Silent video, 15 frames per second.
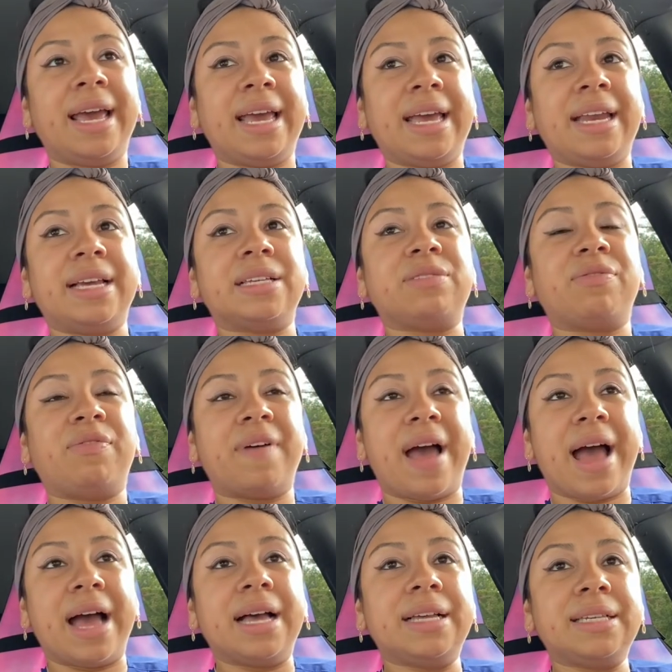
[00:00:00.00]
it is
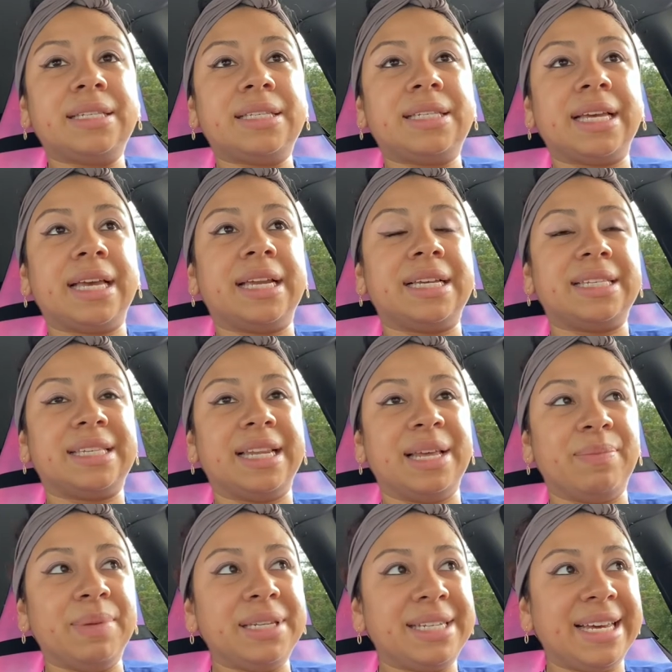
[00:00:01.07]
fast it is
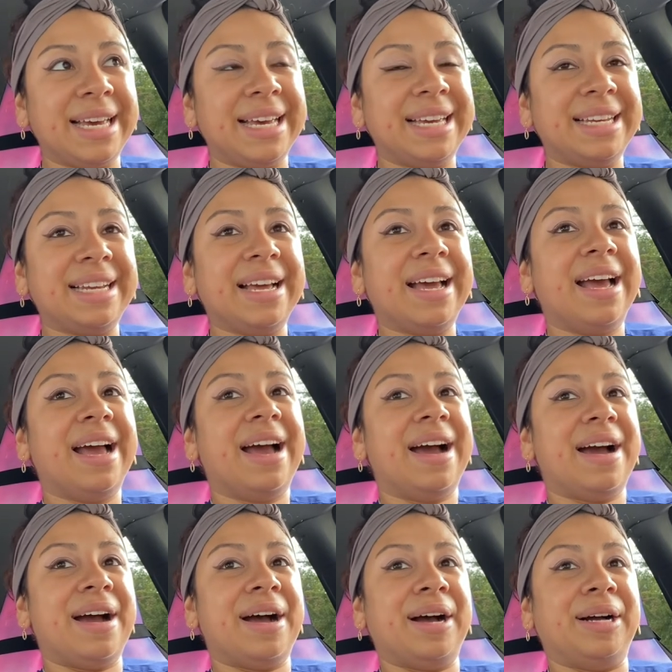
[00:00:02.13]
limited
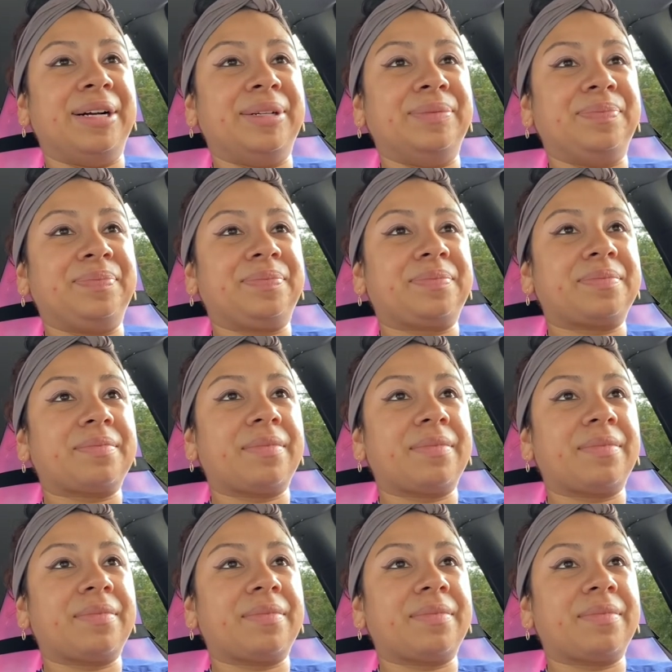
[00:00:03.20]
um,